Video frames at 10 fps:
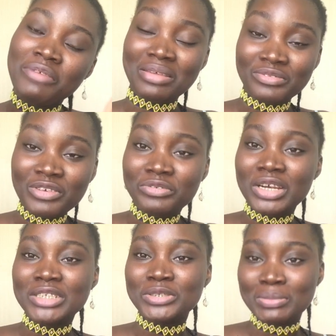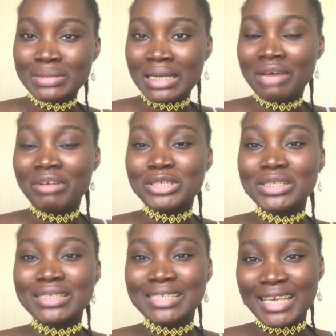favorite trips that I've actually
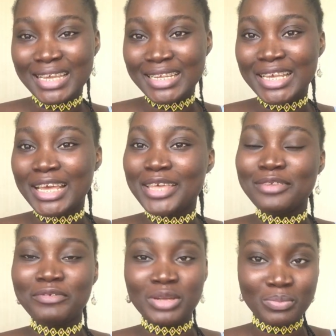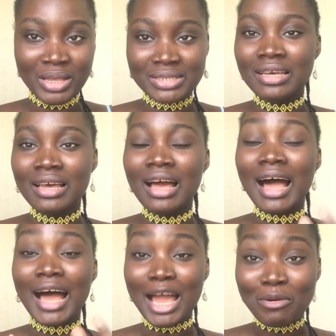taken here in the Philippines.
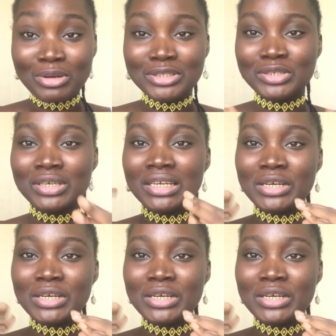I would totally